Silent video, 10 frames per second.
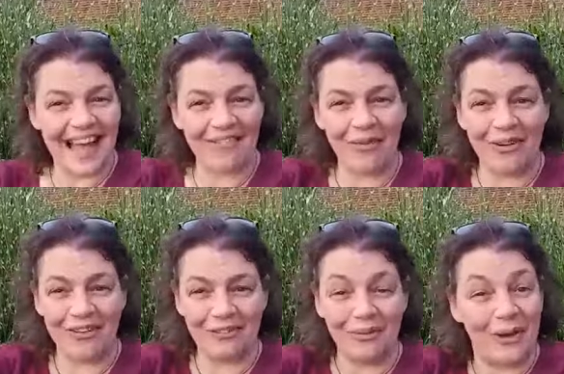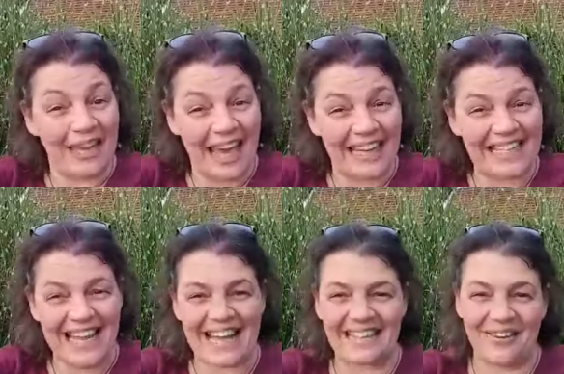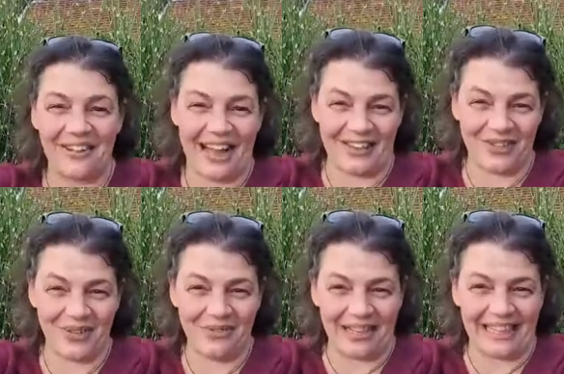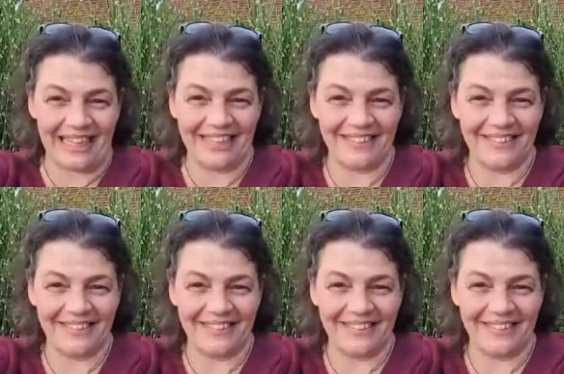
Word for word: Have a wonderful weekend, and I will catch you on Monday.